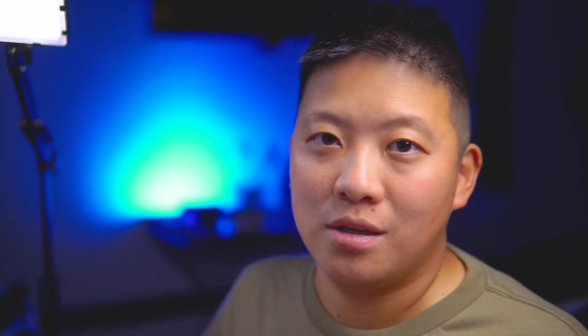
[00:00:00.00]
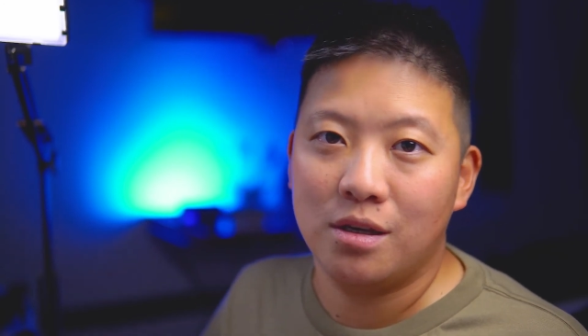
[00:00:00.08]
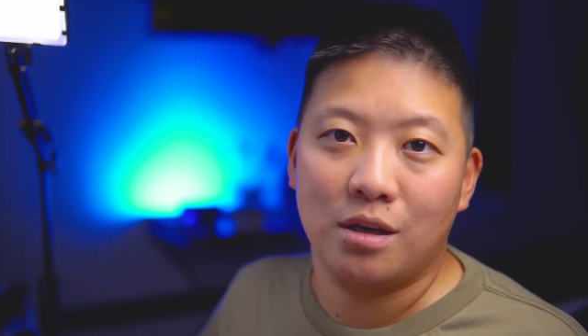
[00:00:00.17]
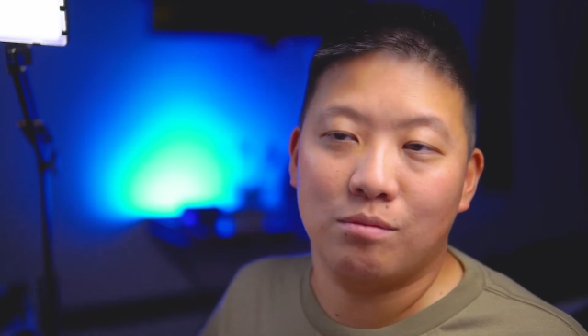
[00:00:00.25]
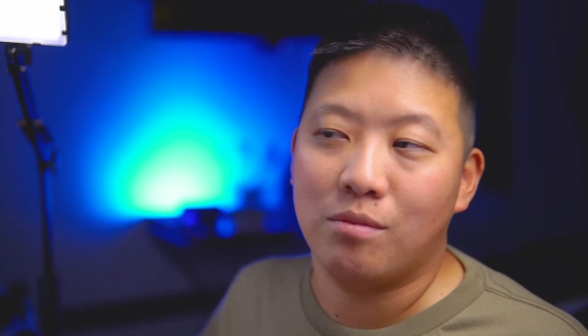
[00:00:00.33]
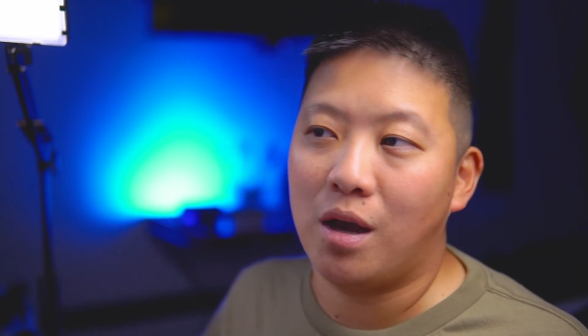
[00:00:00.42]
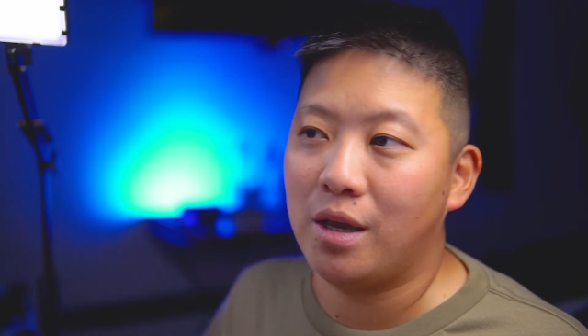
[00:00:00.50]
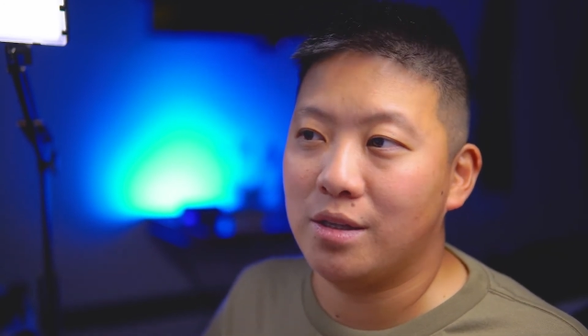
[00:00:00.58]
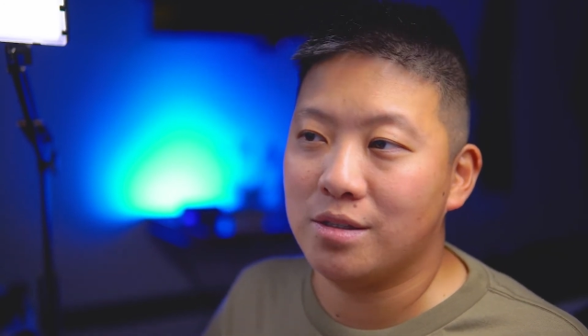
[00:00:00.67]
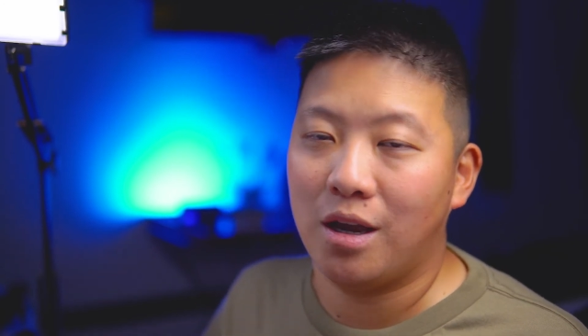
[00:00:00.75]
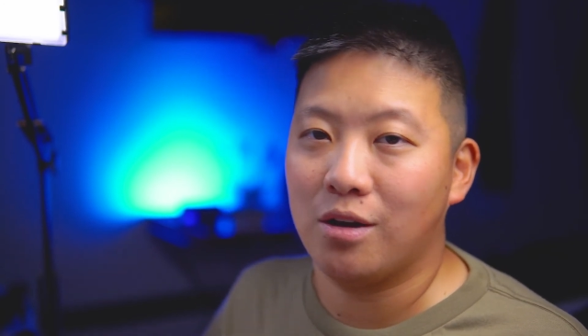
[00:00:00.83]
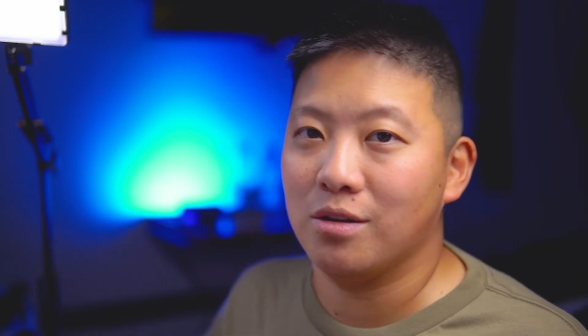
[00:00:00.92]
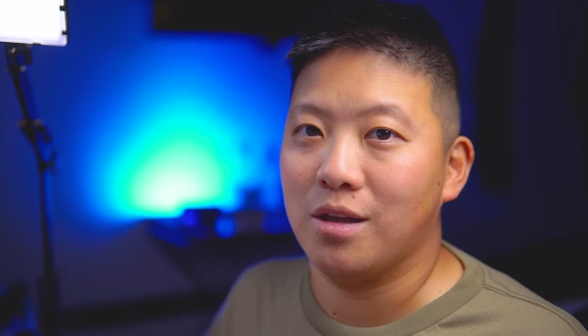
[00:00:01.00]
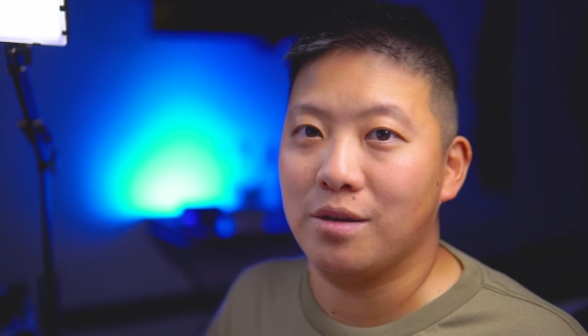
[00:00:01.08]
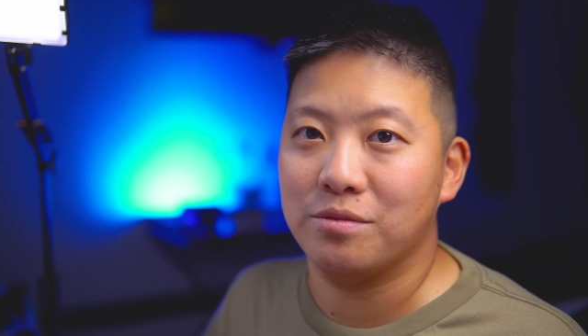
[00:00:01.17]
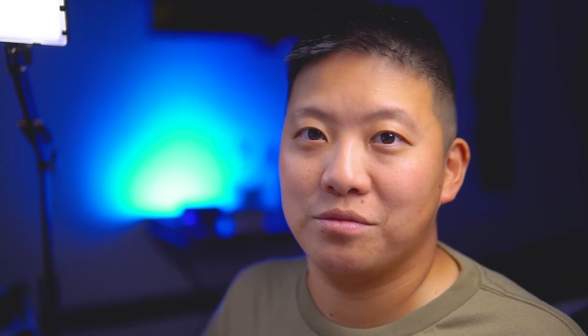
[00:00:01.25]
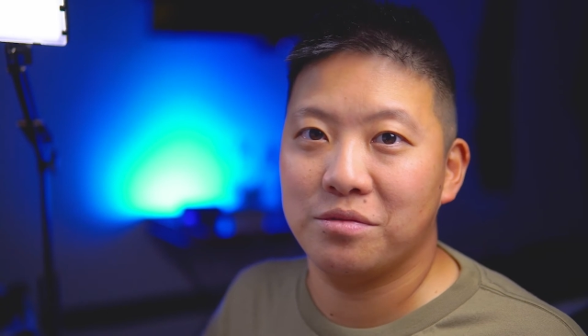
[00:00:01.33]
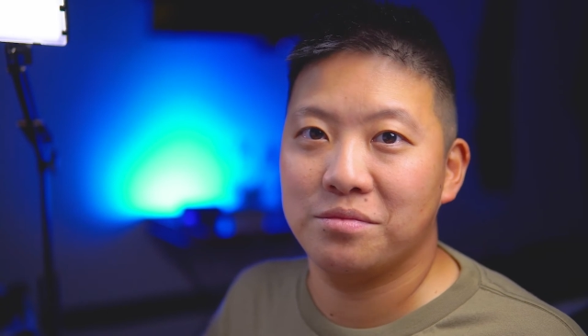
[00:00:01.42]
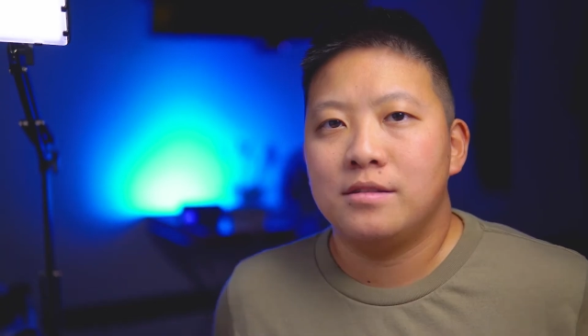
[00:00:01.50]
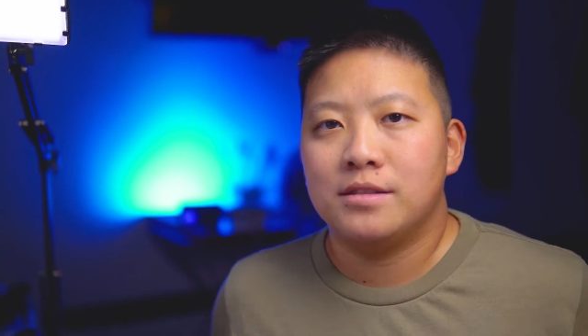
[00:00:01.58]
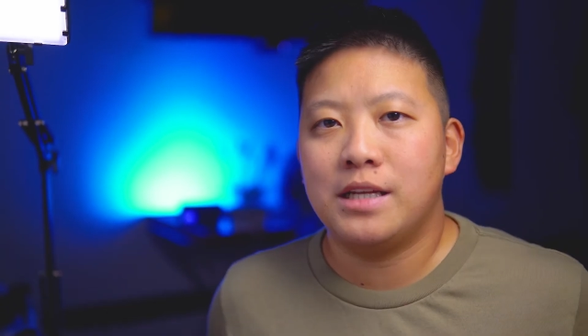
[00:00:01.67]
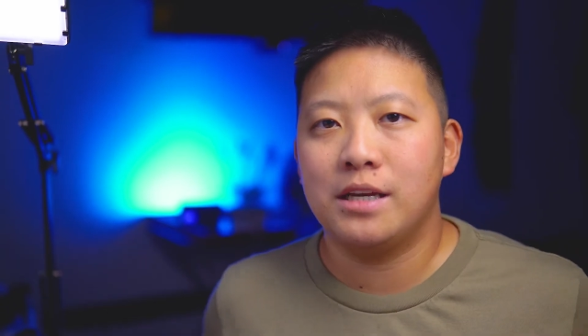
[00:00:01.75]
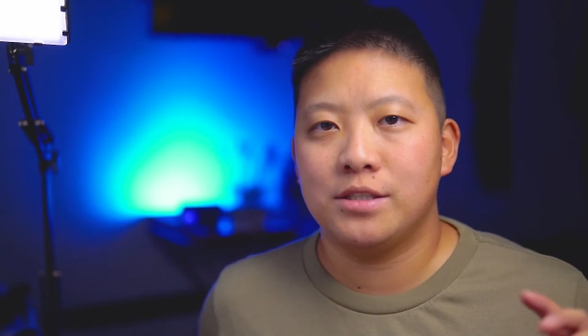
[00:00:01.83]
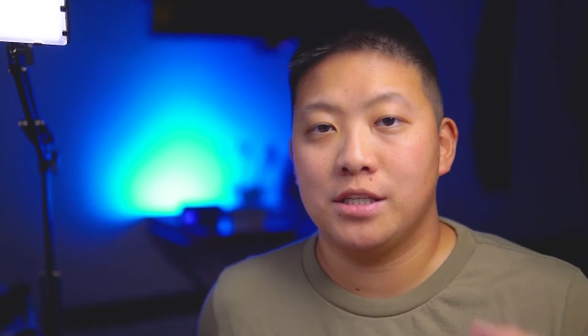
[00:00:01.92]
in my entire life.
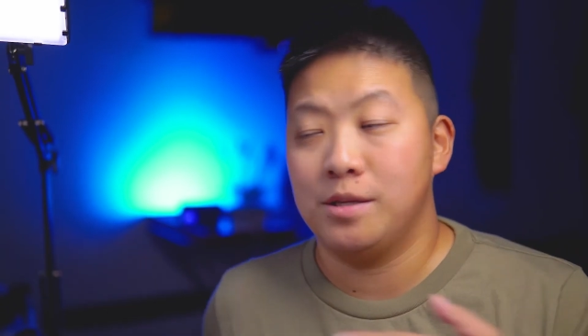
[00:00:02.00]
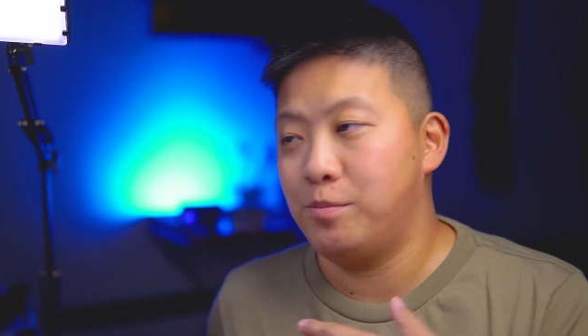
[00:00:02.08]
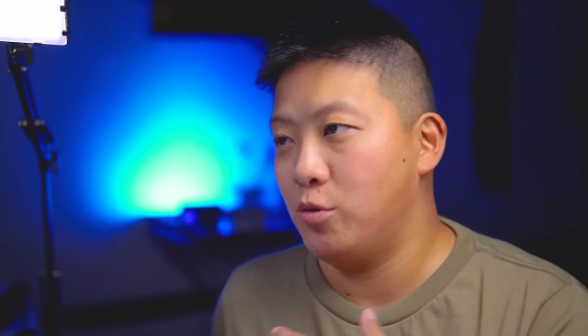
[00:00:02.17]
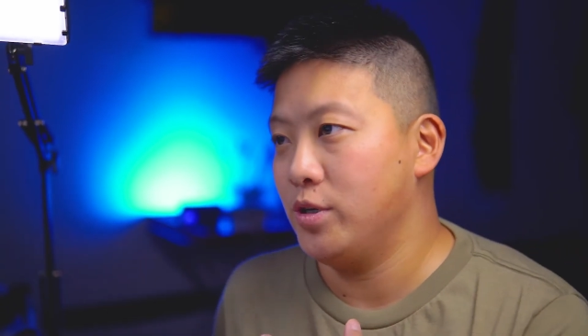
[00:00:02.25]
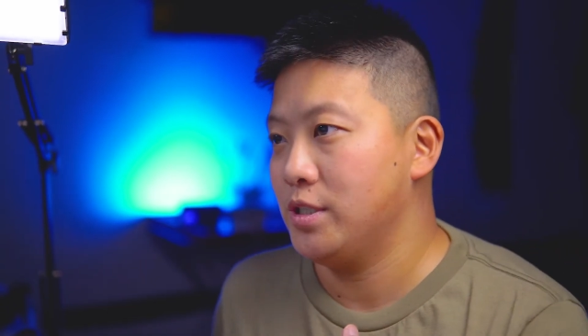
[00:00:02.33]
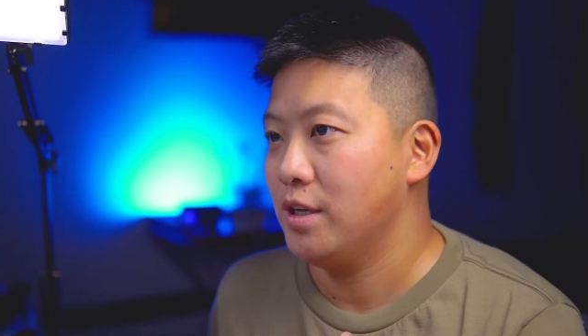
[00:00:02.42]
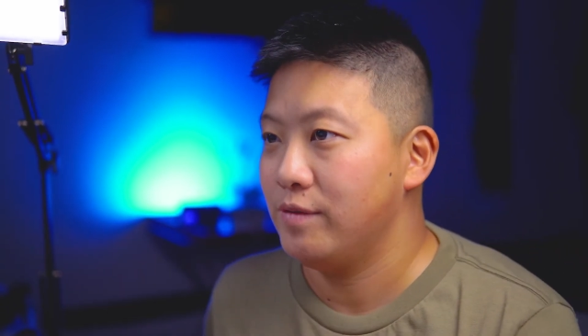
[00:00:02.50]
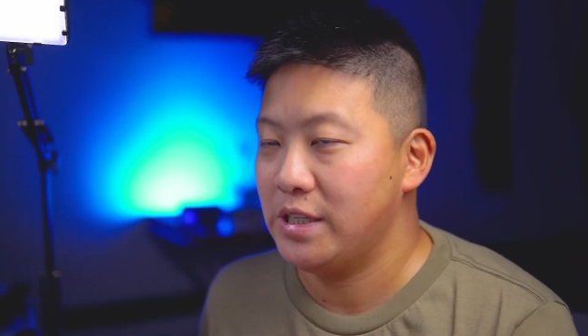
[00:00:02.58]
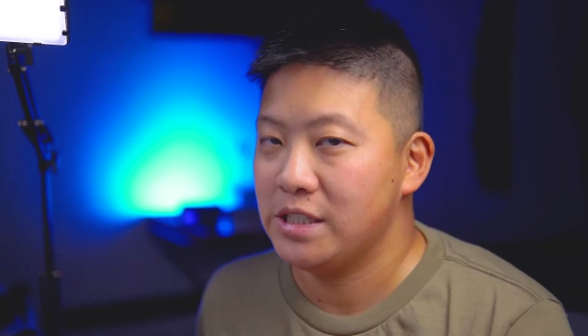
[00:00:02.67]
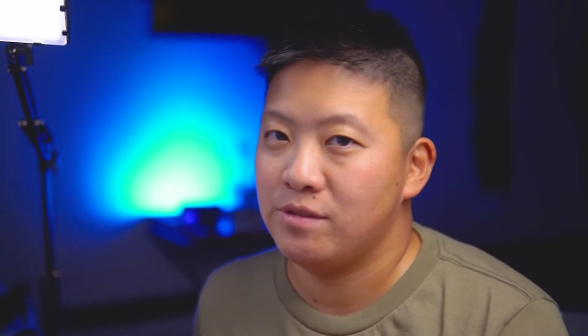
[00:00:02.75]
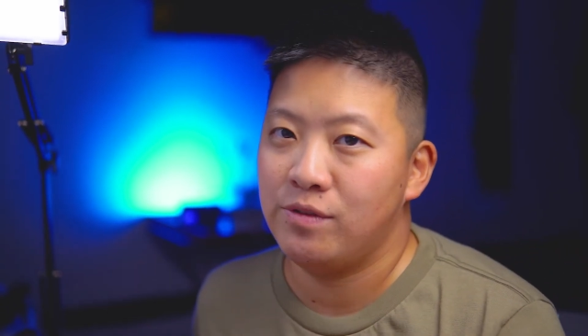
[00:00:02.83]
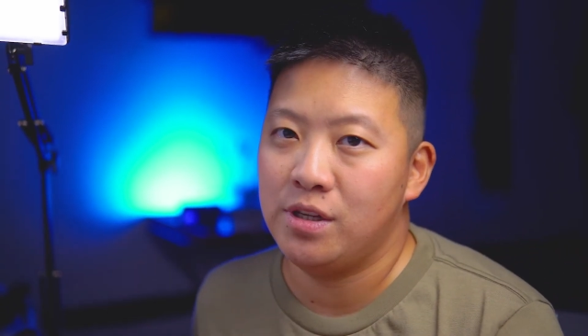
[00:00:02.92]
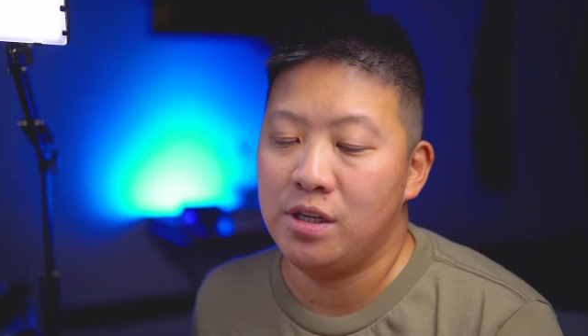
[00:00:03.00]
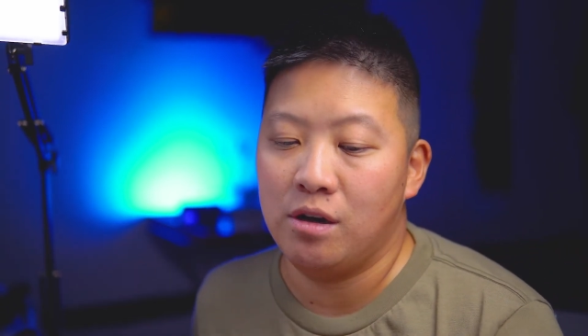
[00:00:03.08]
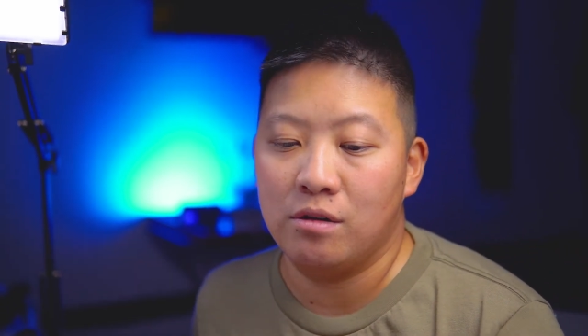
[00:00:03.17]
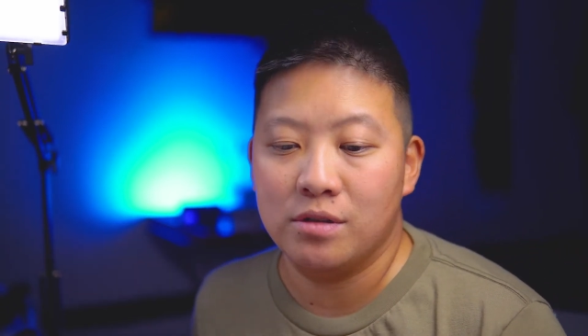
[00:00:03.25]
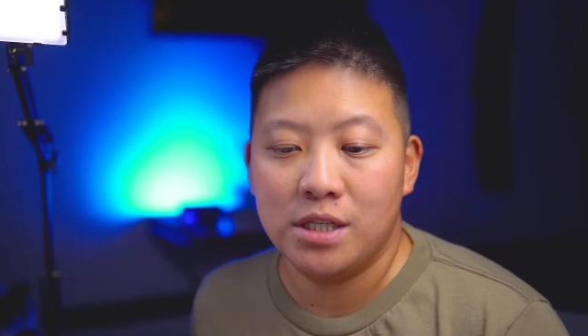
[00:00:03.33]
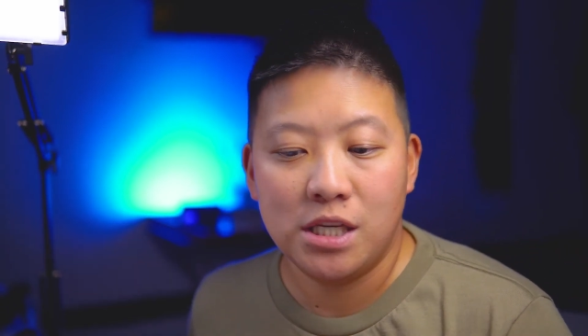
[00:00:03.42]
Now to the point of this video.